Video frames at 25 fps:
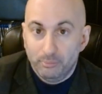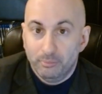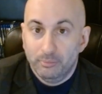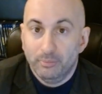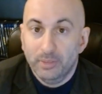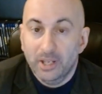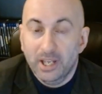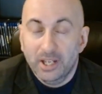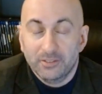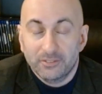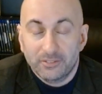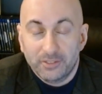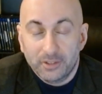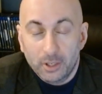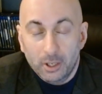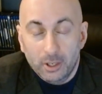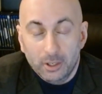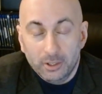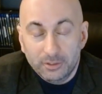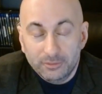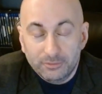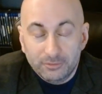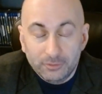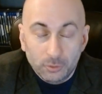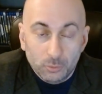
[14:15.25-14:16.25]

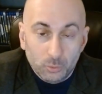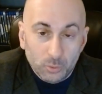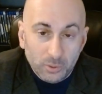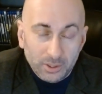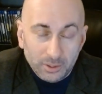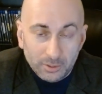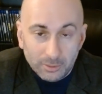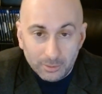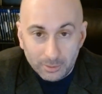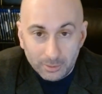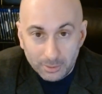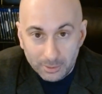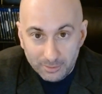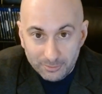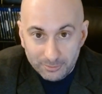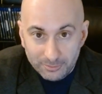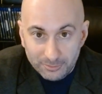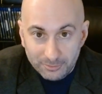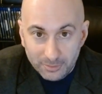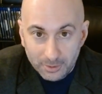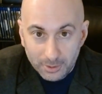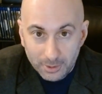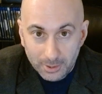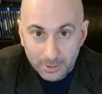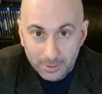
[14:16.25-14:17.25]
pantheon, if you will, of
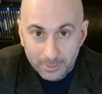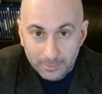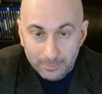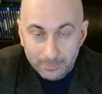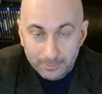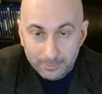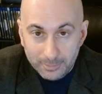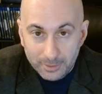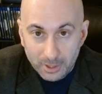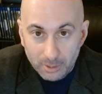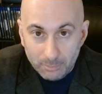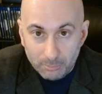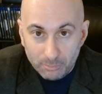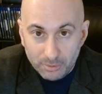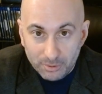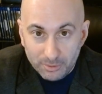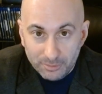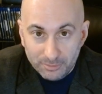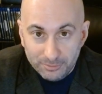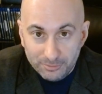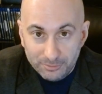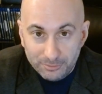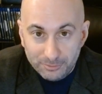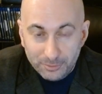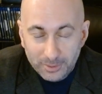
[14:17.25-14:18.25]
the number
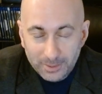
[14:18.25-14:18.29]
of